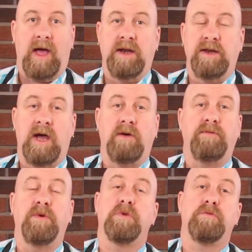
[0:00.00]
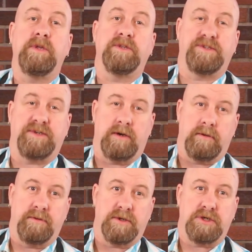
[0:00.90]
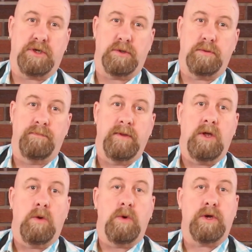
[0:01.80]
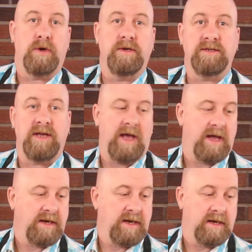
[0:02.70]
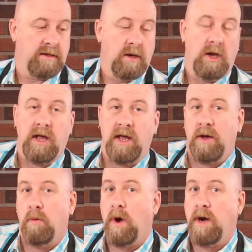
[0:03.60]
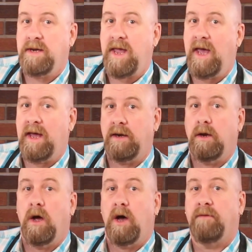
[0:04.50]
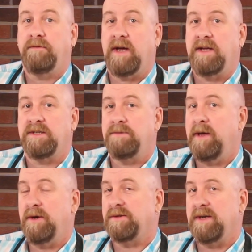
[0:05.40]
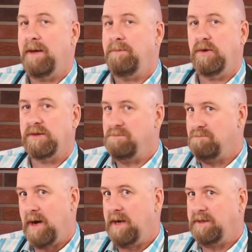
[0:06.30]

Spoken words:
And now for the real star of the show. We're going to add in 1 can of diced tomatoes, and I'm using my